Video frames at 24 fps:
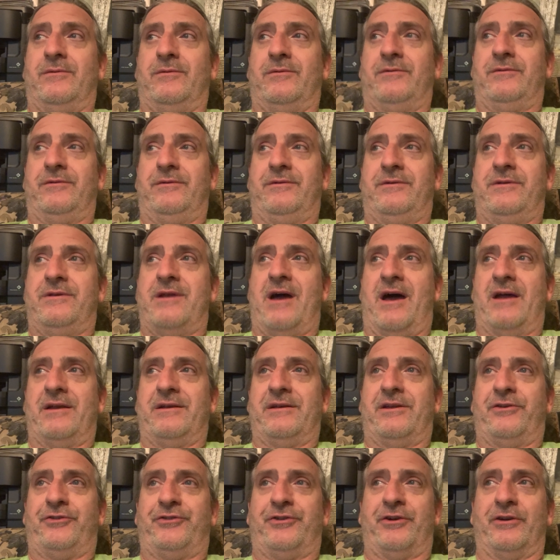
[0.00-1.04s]
not
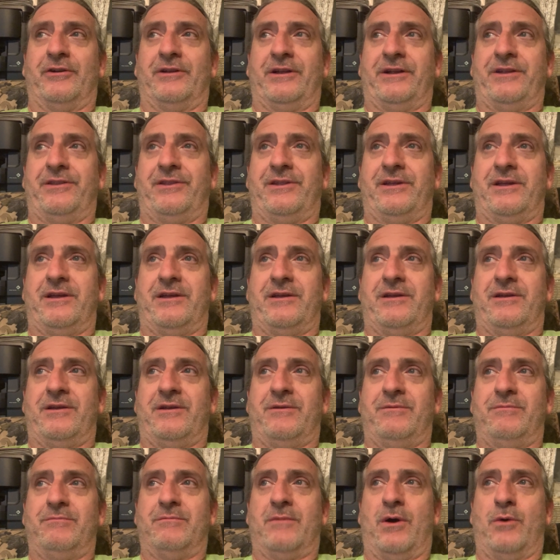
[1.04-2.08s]
necessarily the
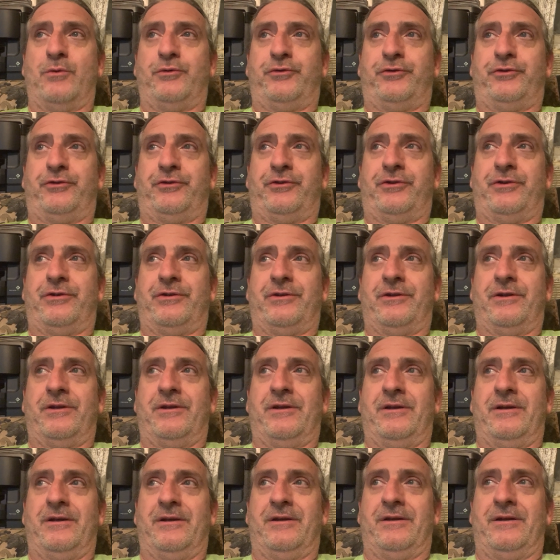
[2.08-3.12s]
most
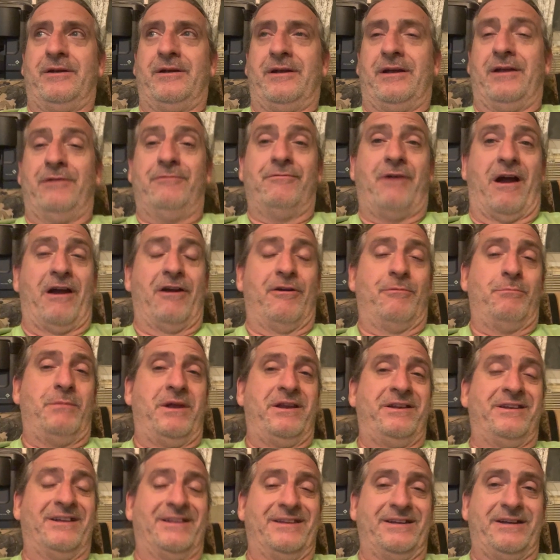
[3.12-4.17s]

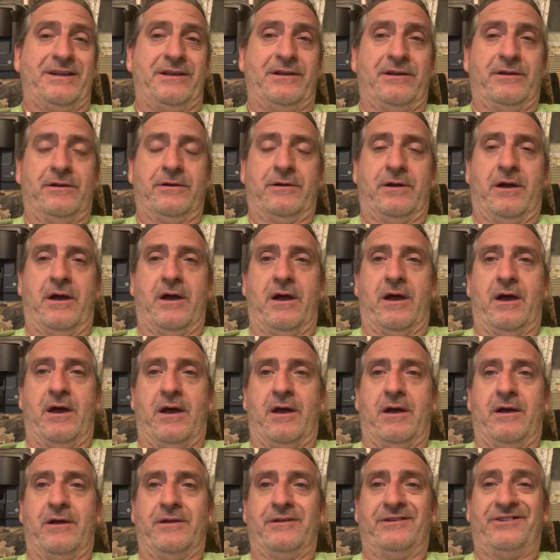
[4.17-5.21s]
environmentally
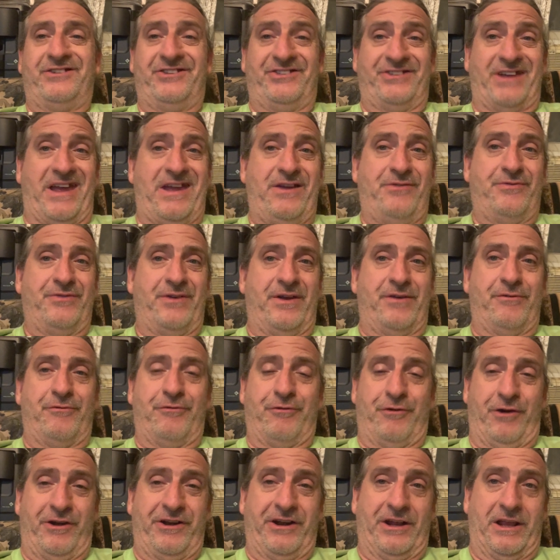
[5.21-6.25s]
uh, safe and
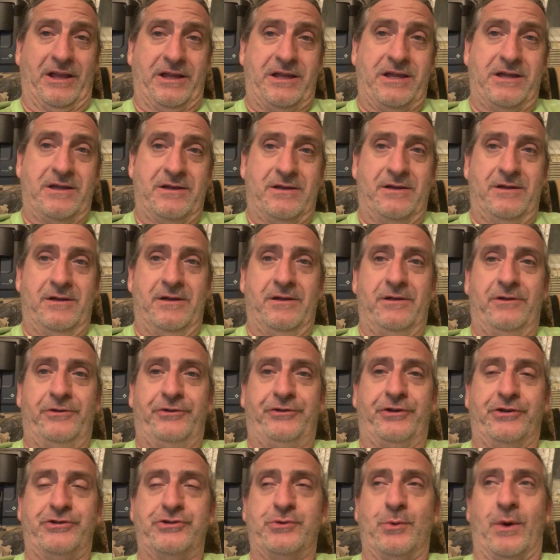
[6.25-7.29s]
friendly
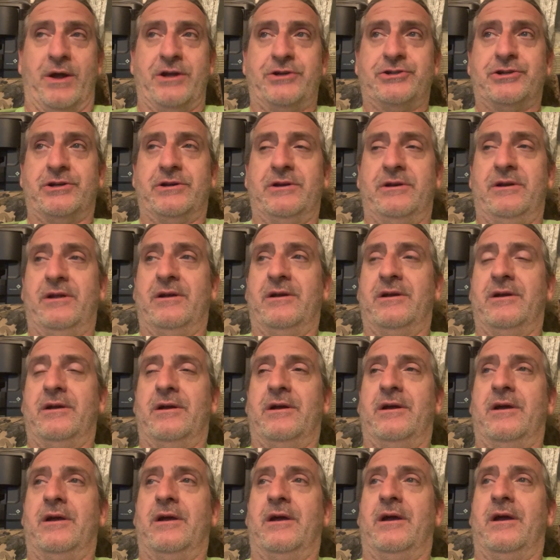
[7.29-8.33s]
situation
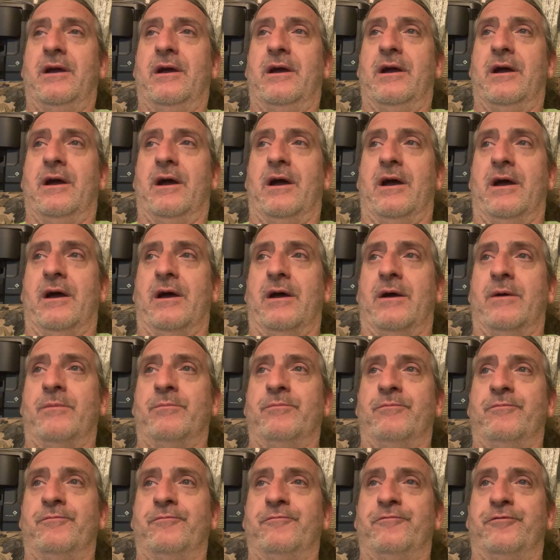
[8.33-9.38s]
um,
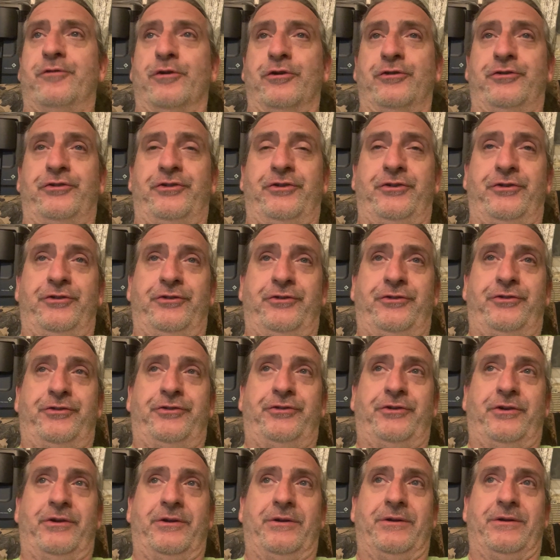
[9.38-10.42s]

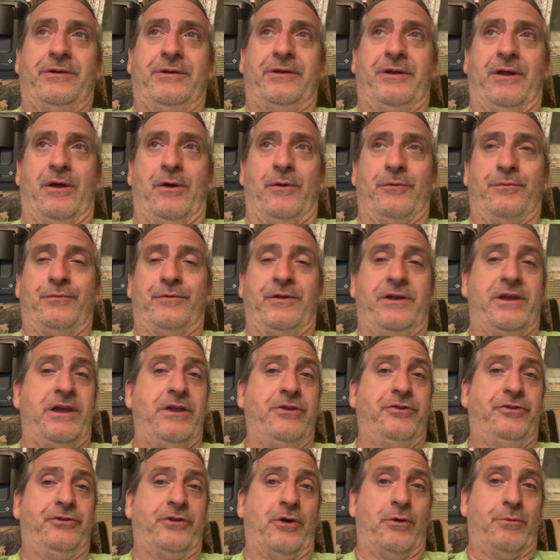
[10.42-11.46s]
versus, you know, the
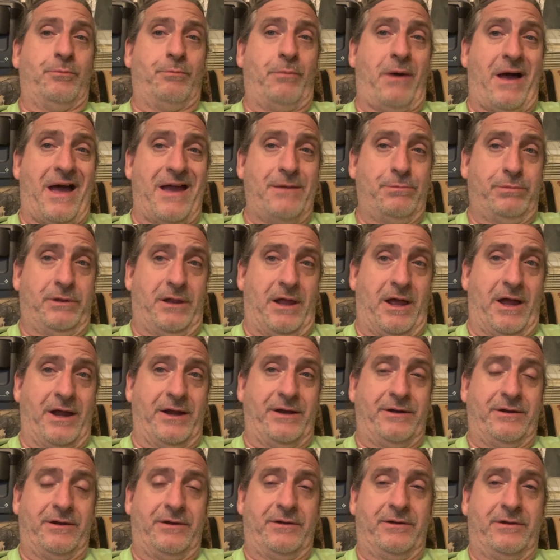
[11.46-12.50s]
Keystone Pipeline